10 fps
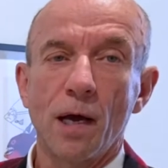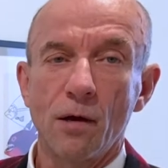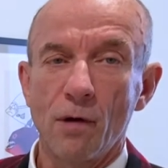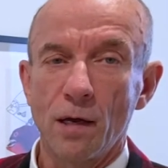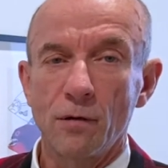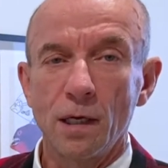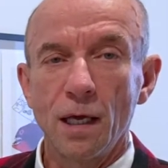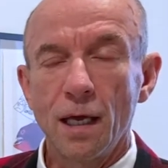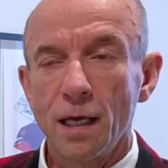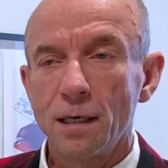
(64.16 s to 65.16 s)
by
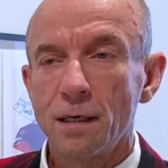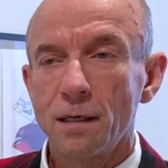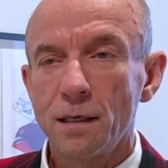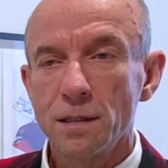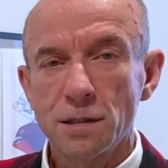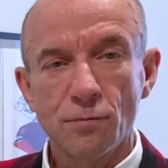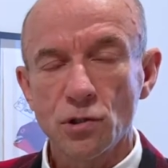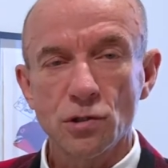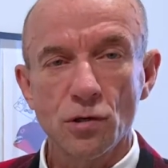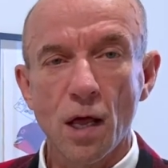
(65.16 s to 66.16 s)
Gregory, and his
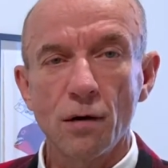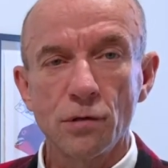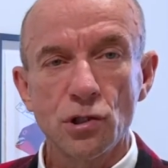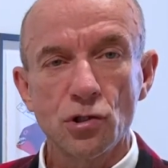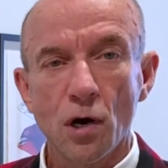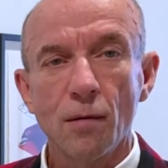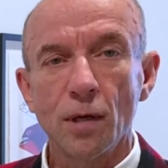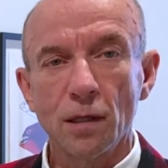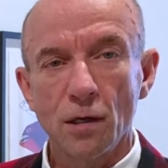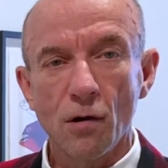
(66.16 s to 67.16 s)
subjects are not always
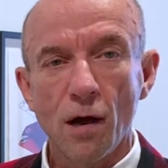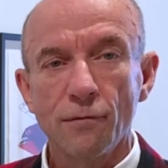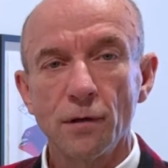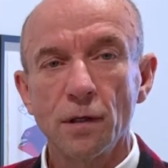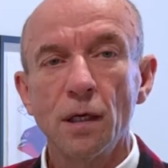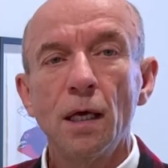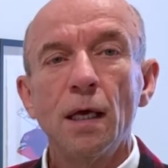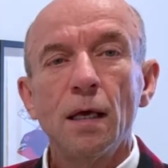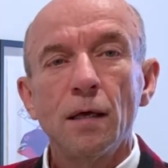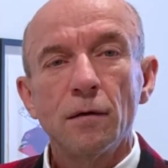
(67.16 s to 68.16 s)
charming. They're often
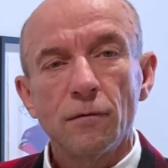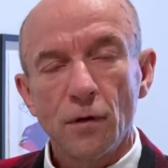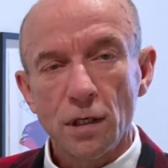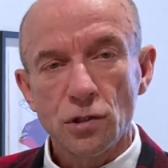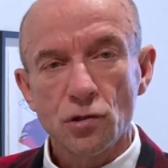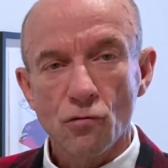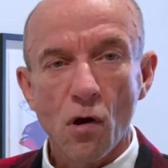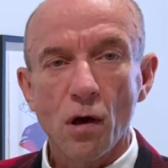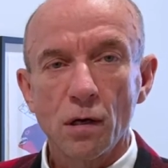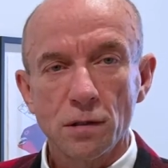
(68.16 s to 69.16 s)
very
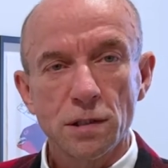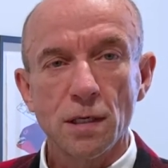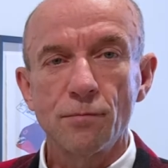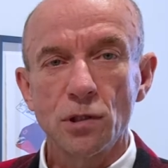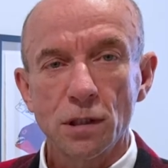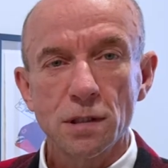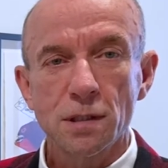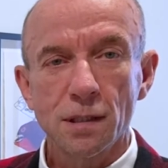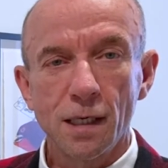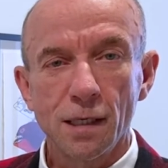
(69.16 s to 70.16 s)
strong
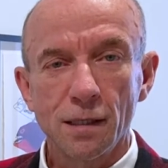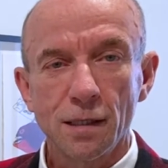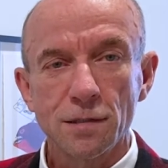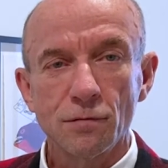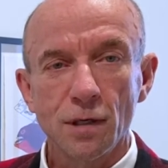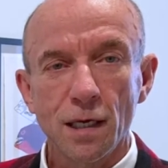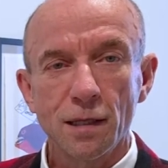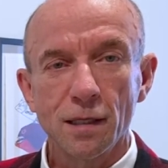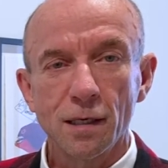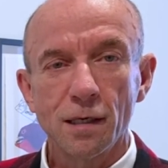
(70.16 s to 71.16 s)
subjects, and this one I
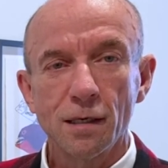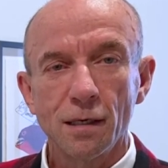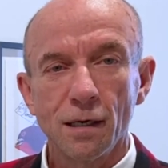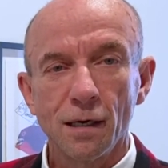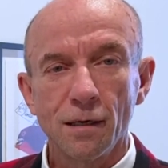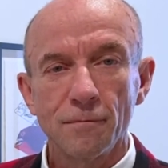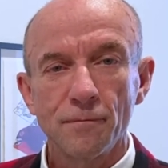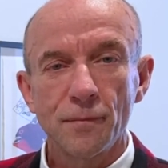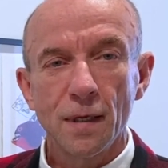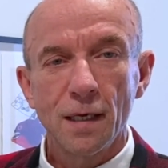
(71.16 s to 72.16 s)
think
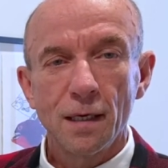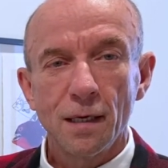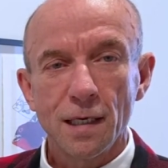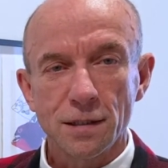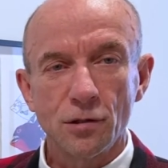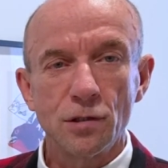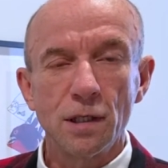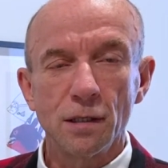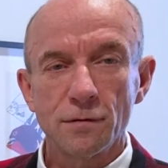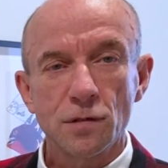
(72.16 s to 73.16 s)
um, has a good
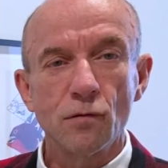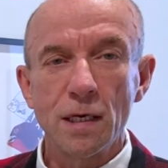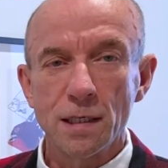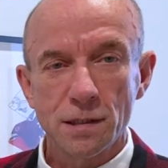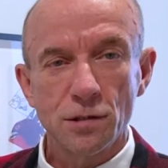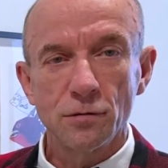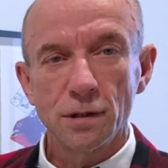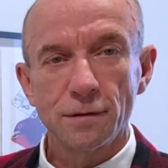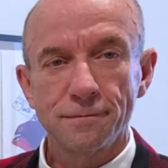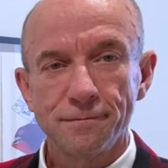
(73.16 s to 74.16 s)
deal of sweetness to it.